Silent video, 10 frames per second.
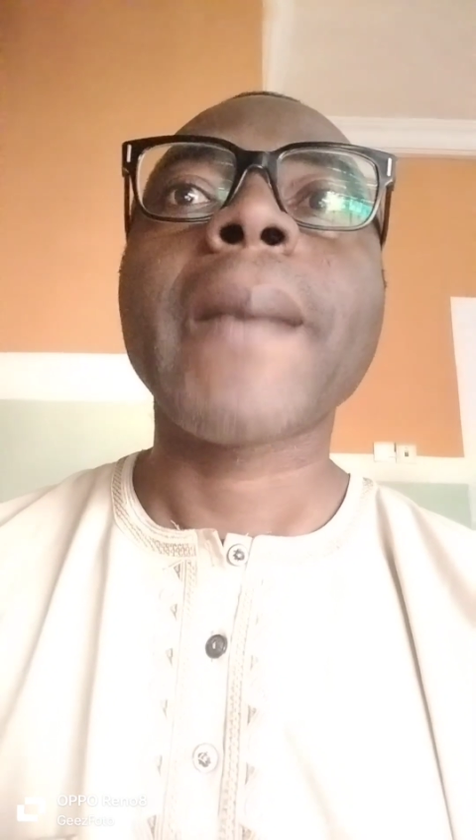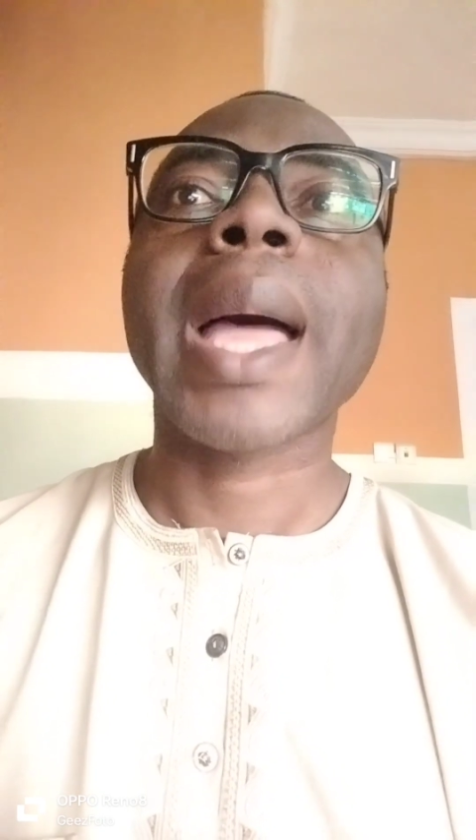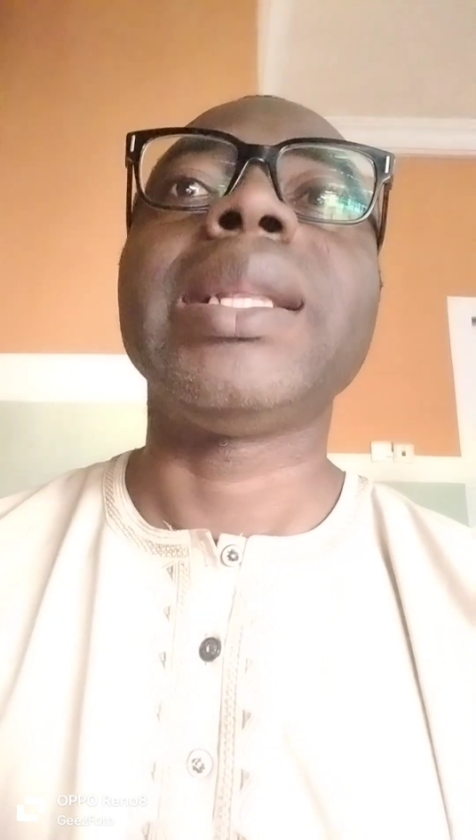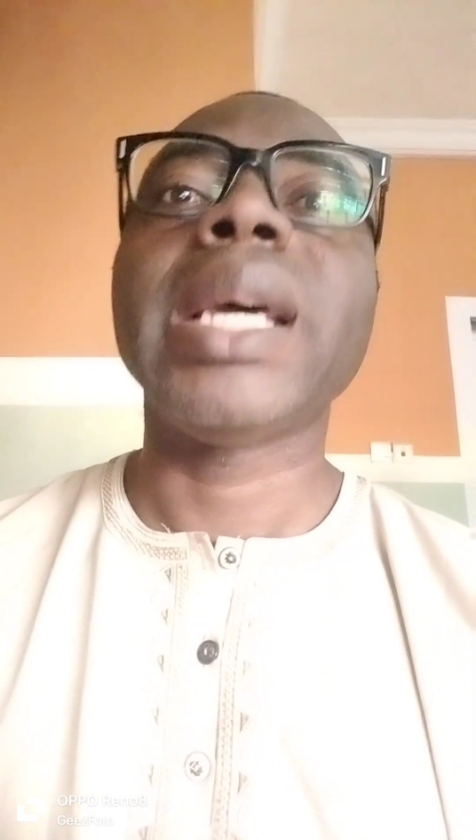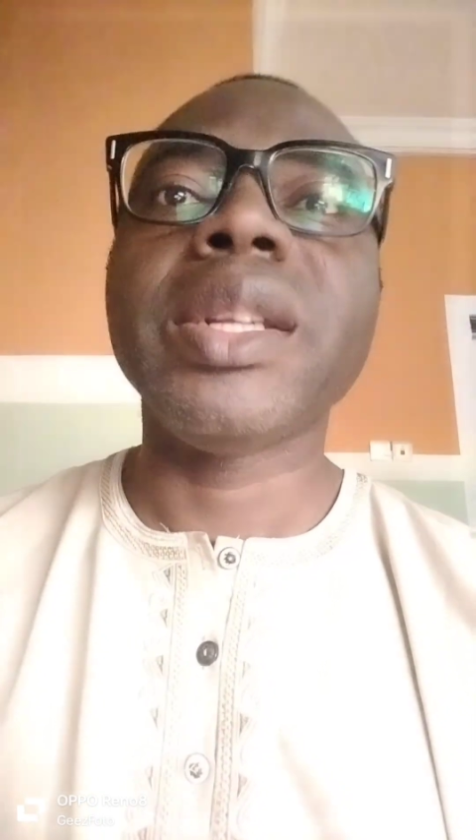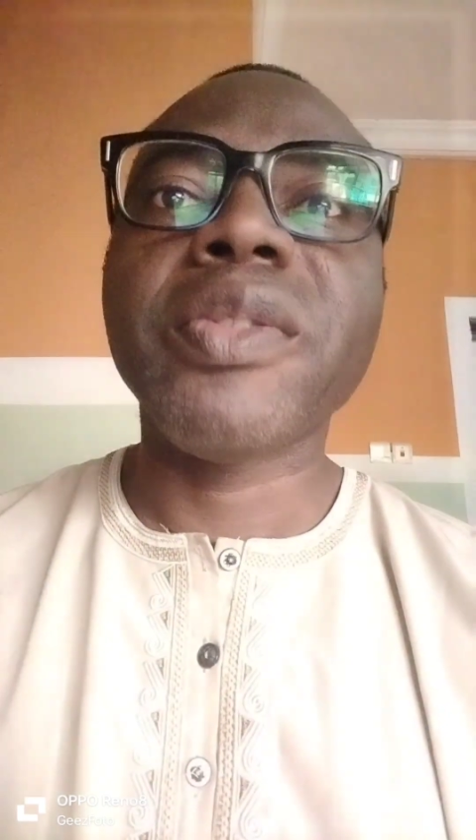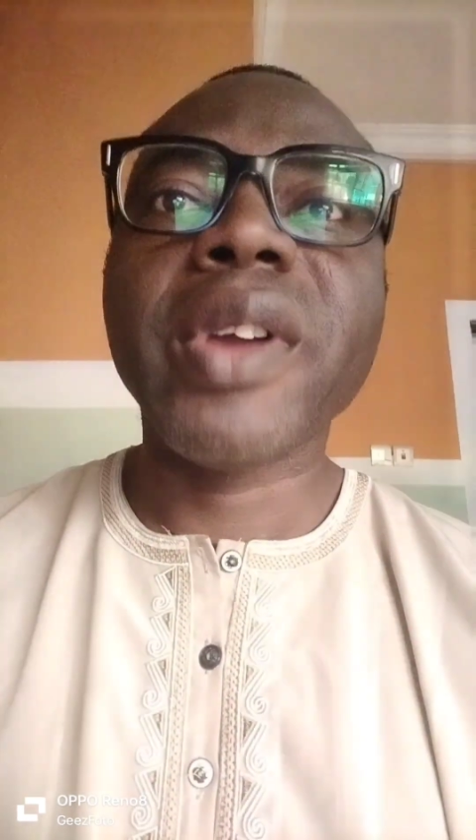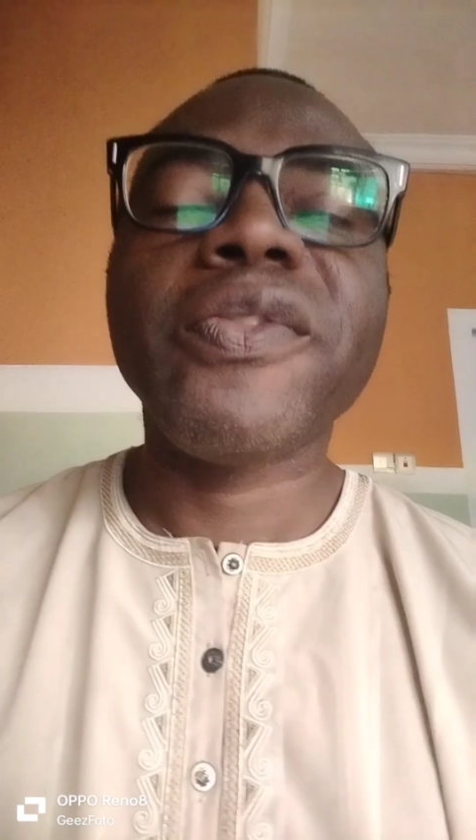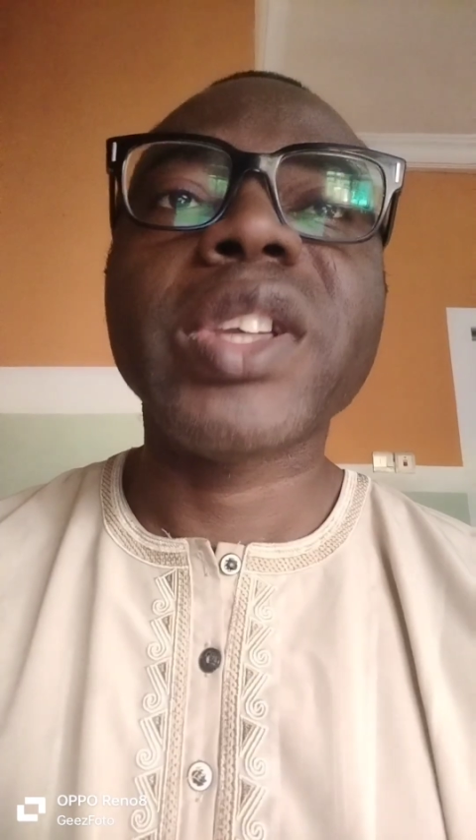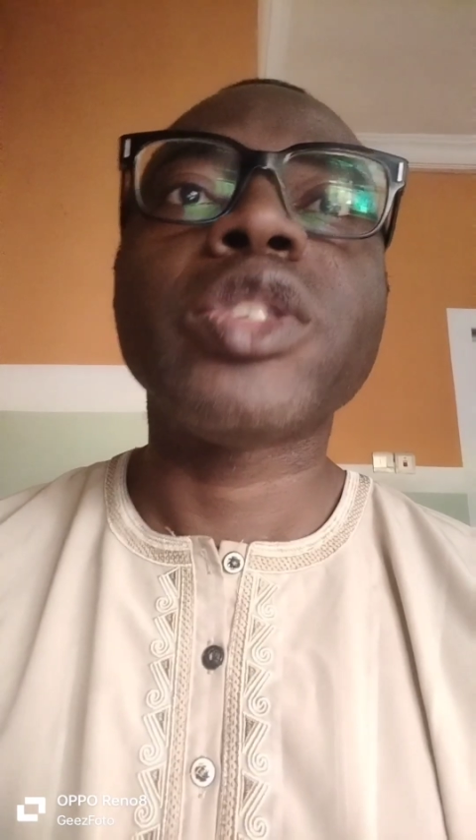and then the
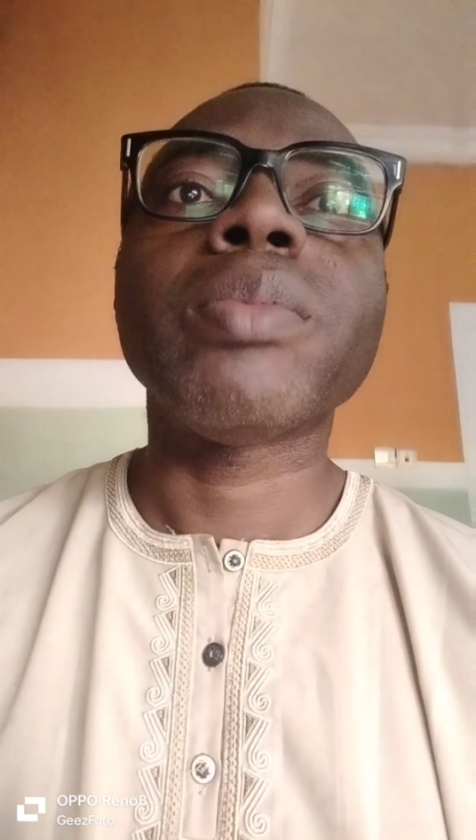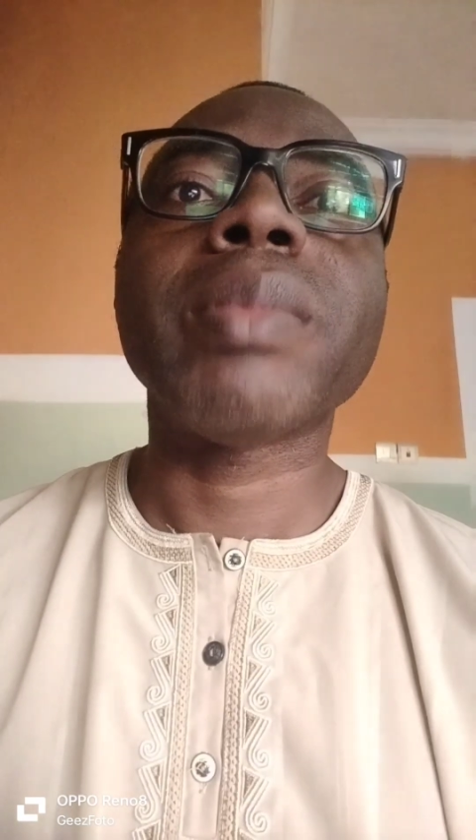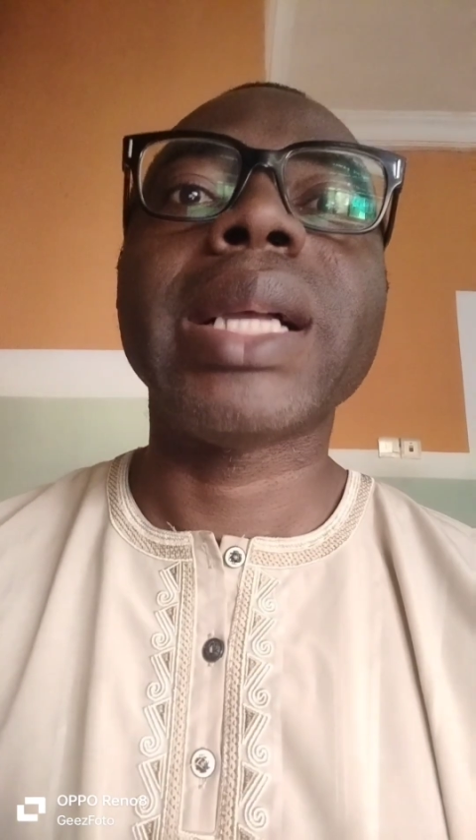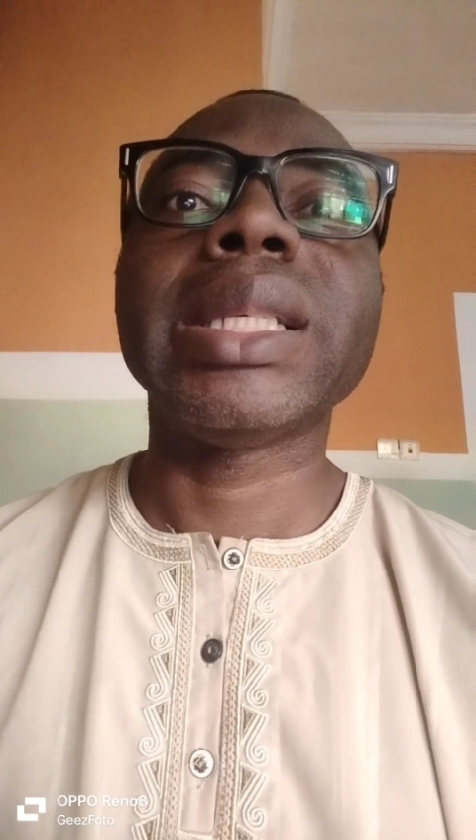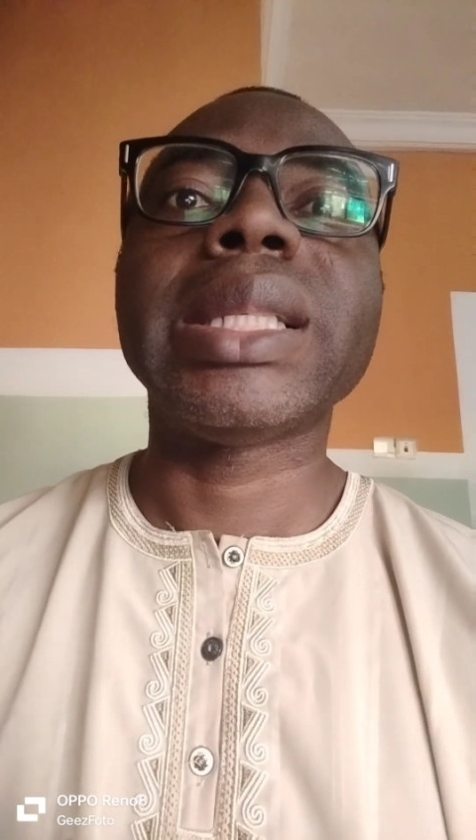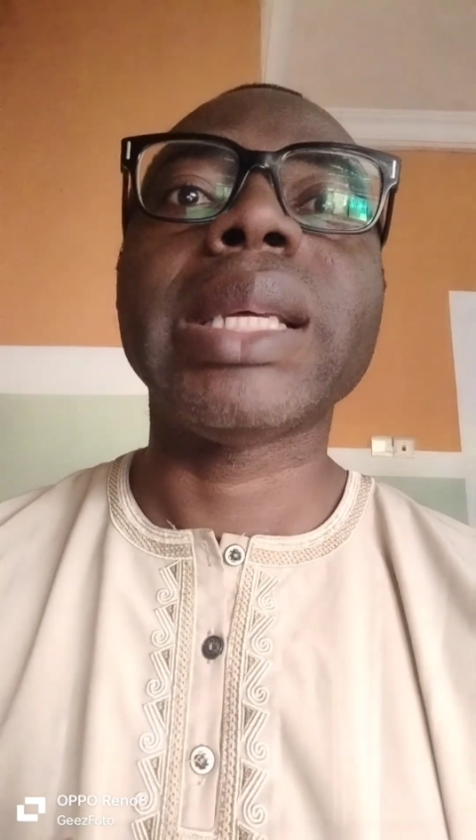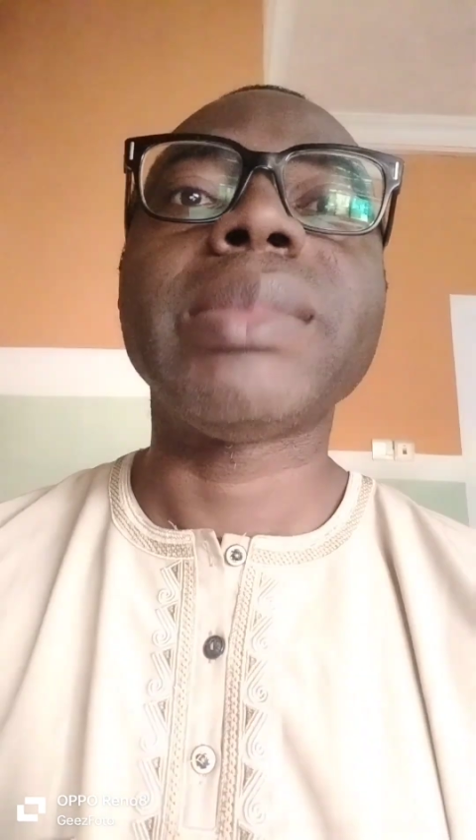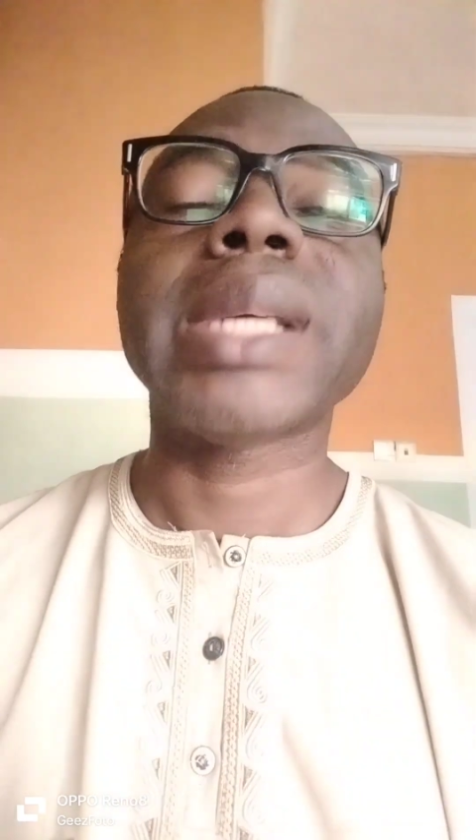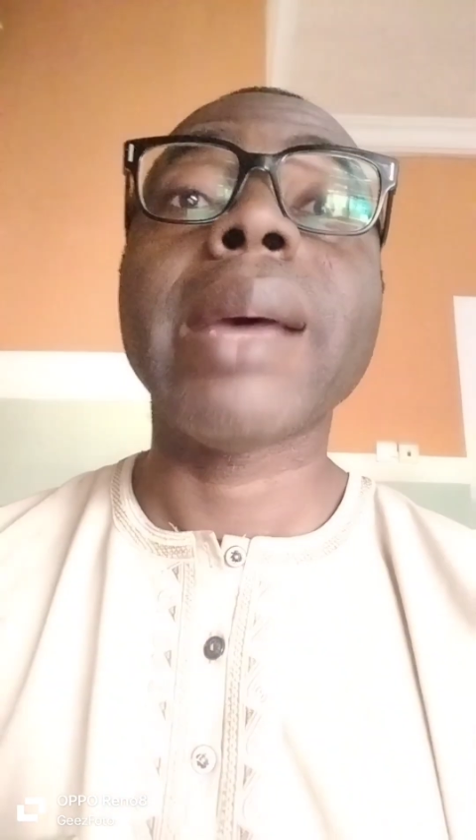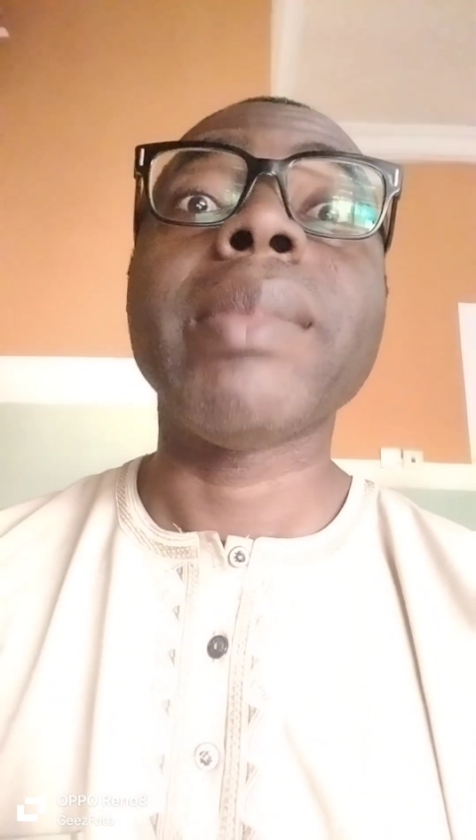reference number at the same
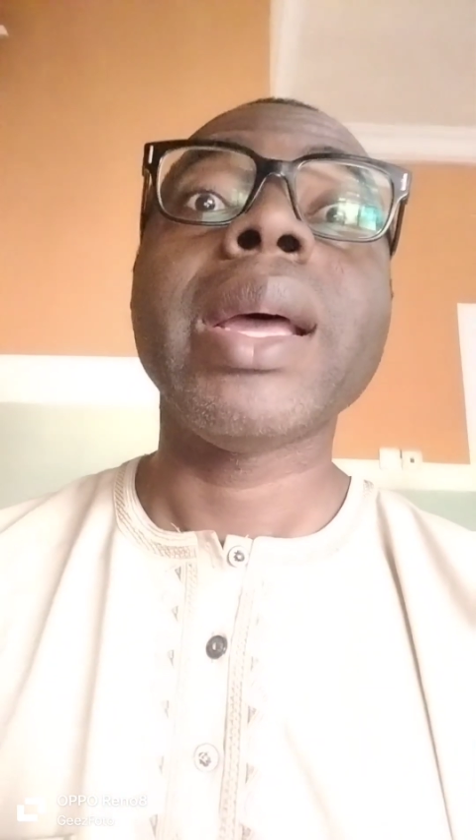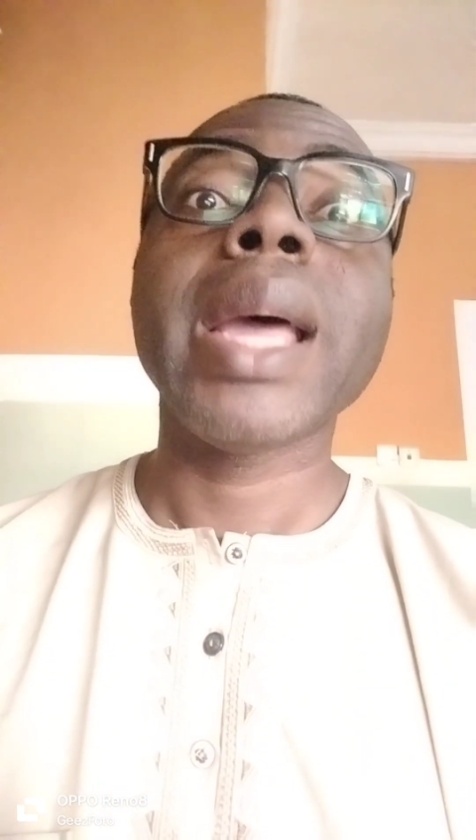time.